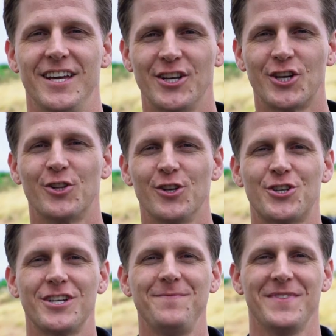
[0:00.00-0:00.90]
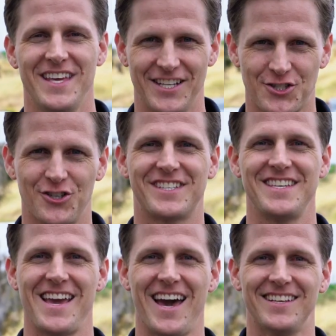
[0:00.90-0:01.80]
In conclusion, the answer is
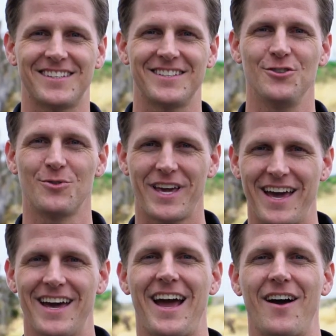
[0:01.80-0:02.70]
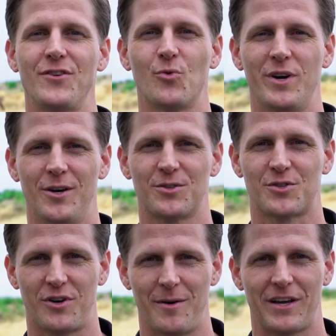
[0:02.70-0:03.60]
yes, you can have your windows
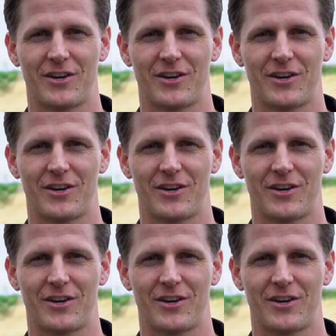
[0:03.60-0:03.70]
ceramic